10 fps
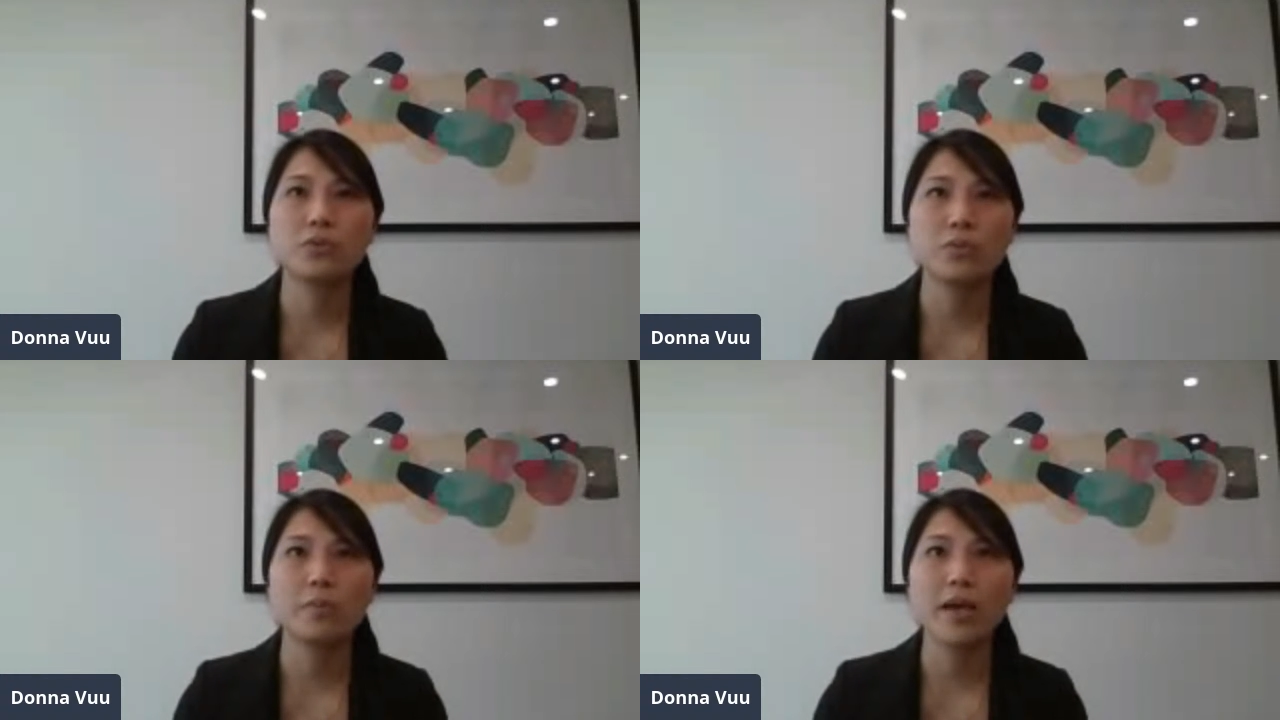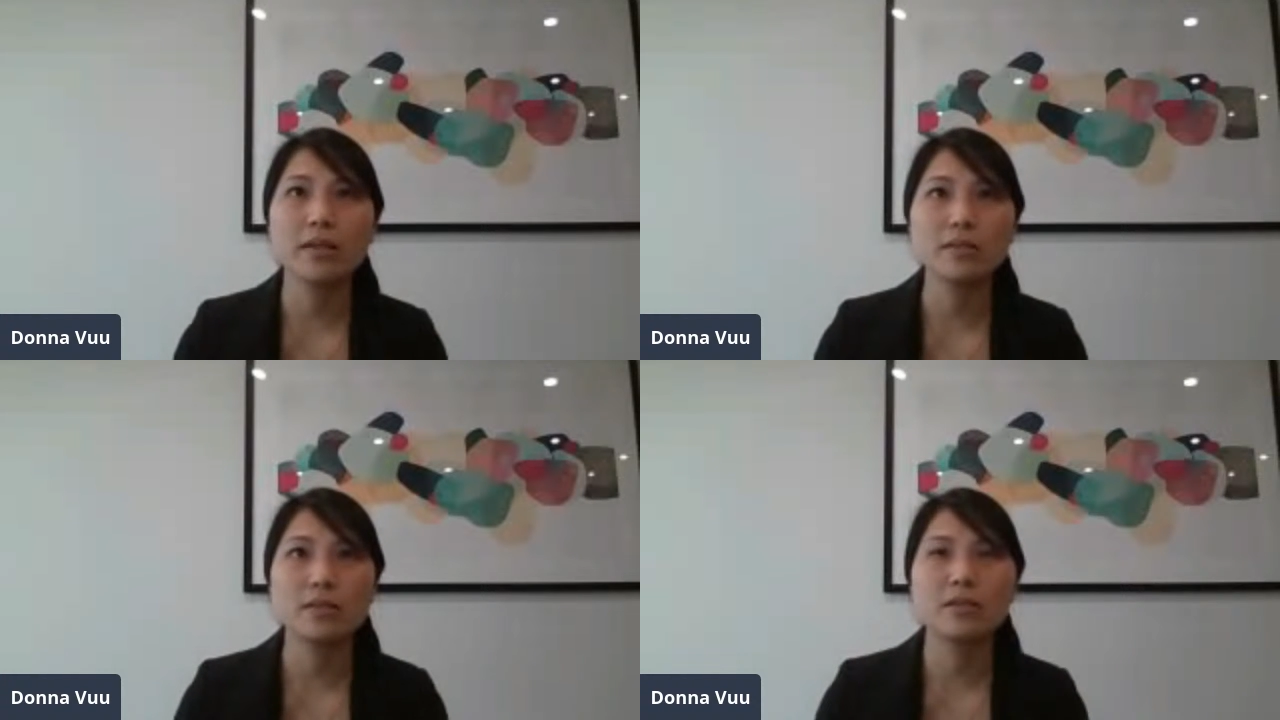to
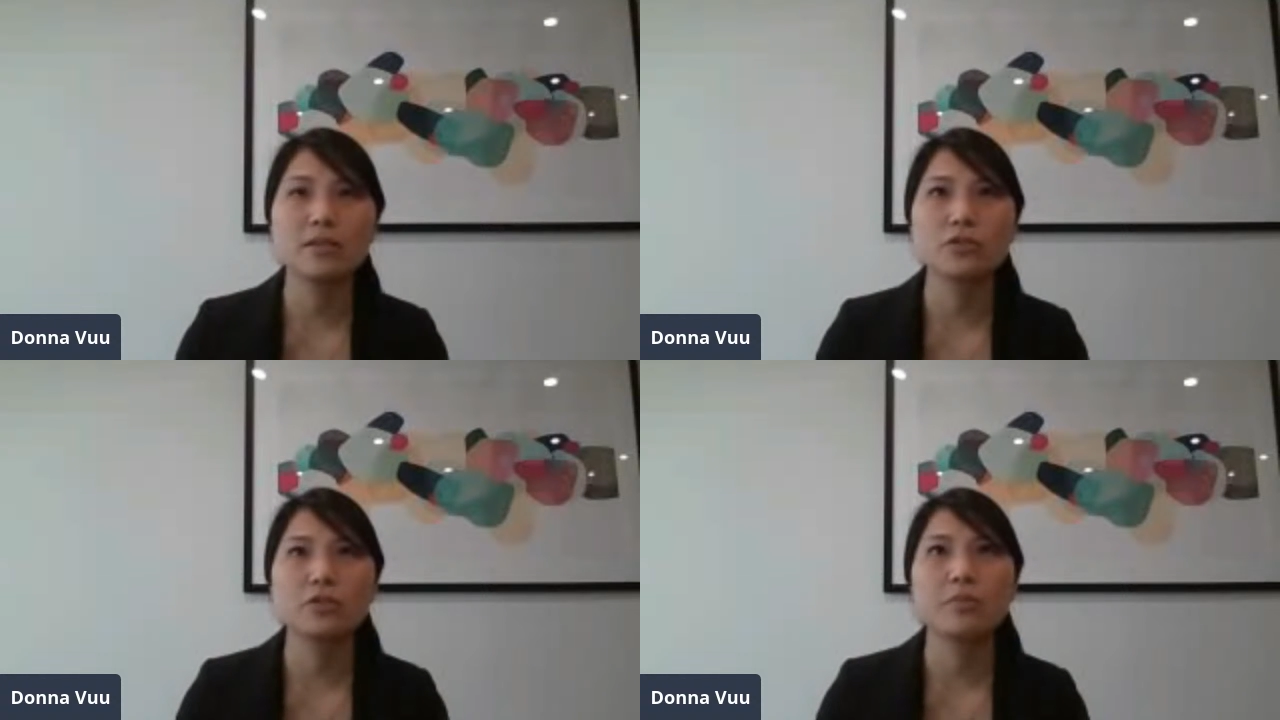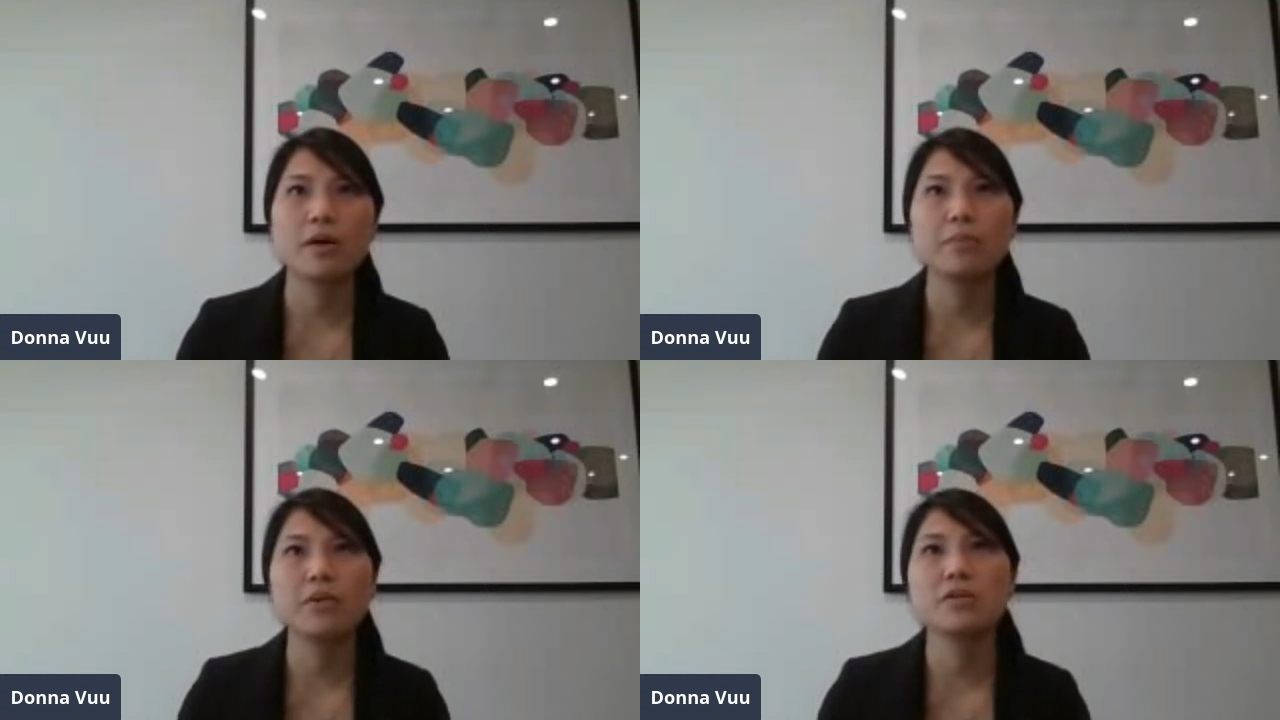make the
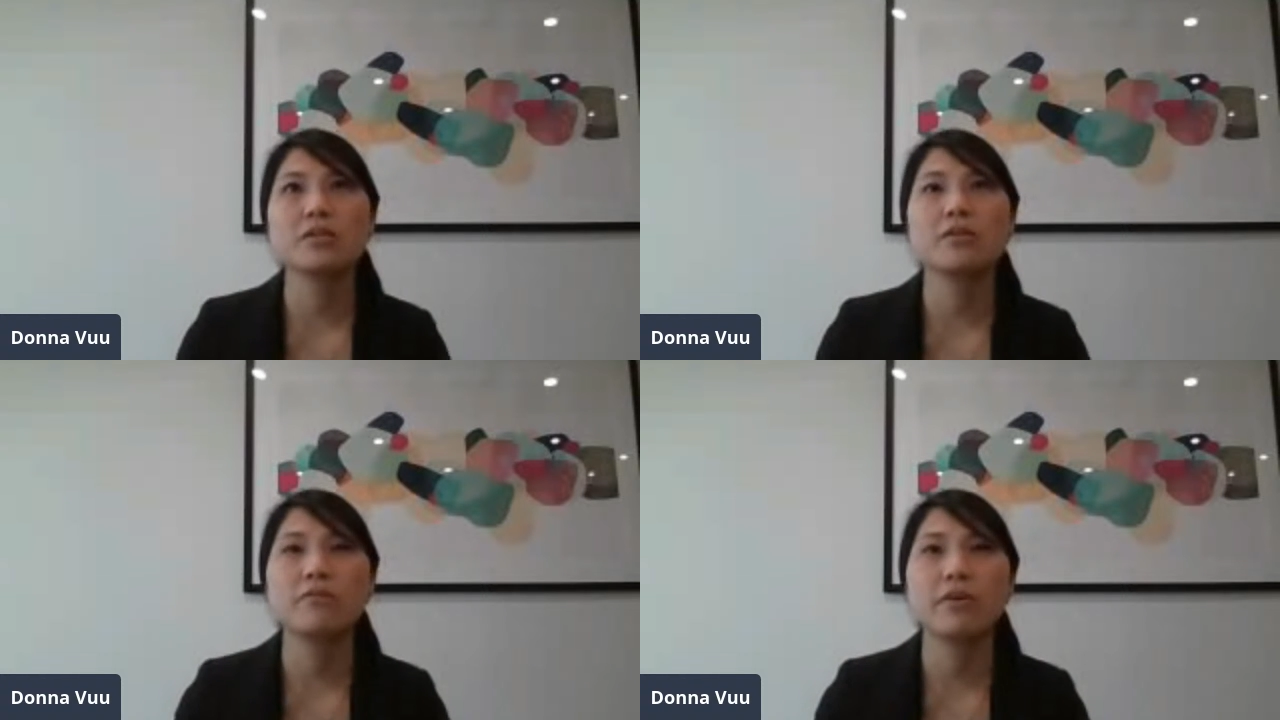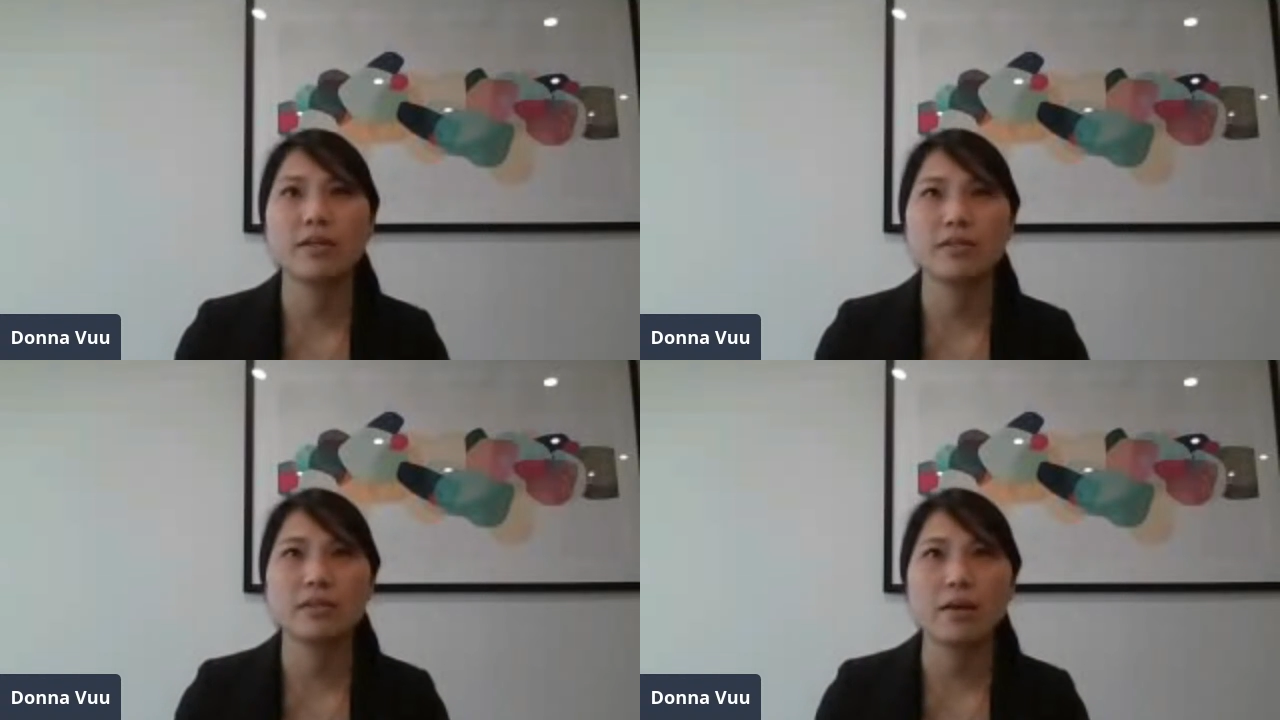decision, but because it
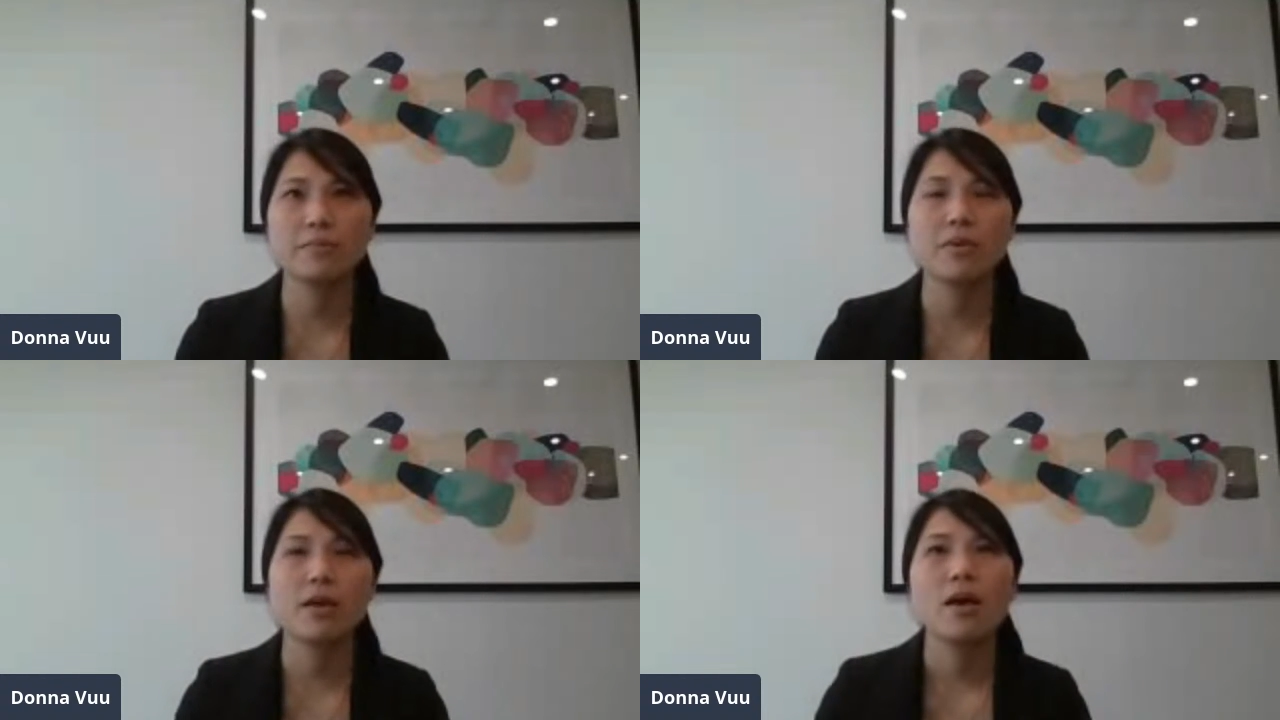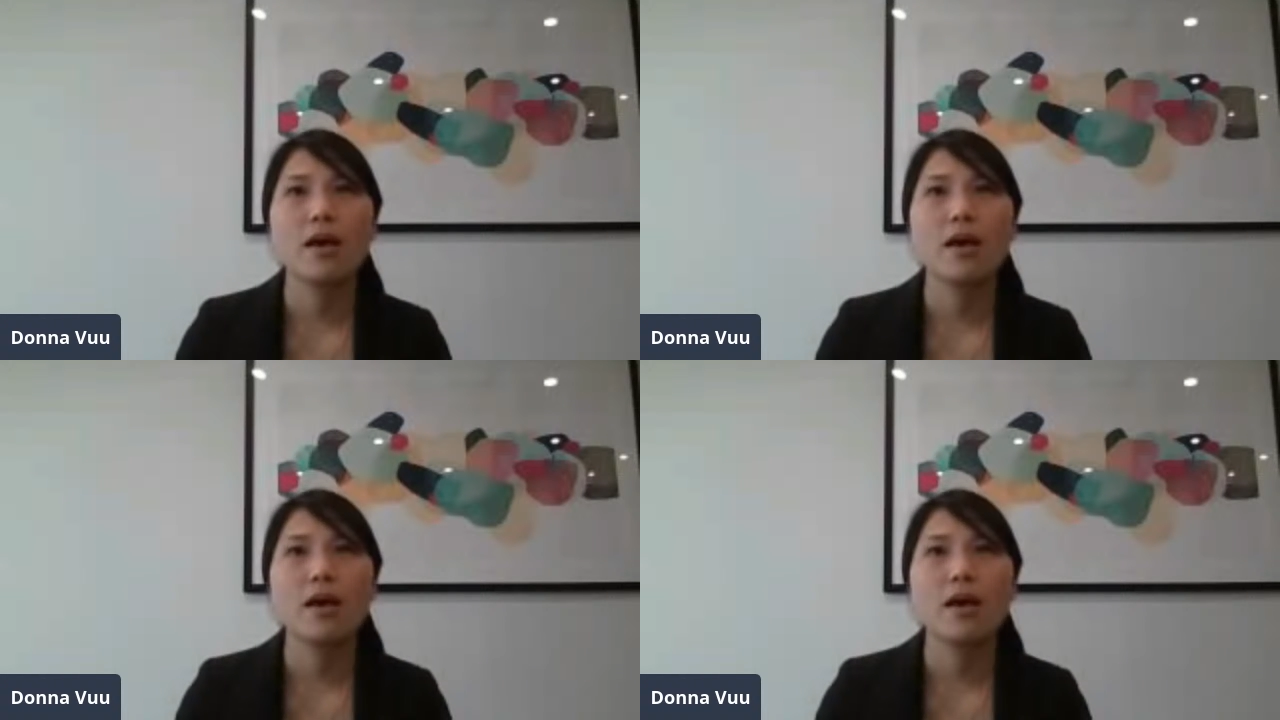affects them